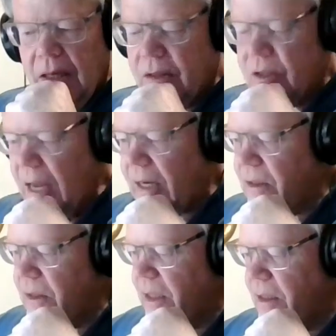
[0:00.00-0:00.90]

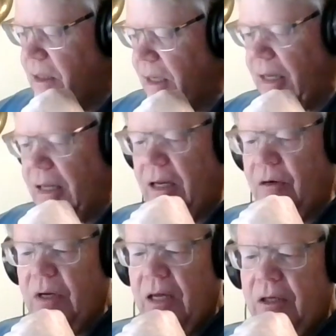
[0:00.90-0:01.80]
exactly.
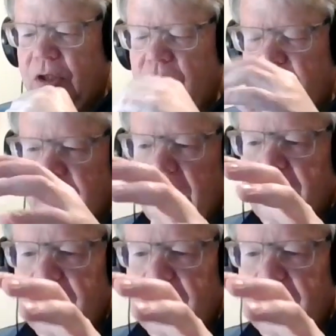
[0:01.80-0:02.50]
And as you said,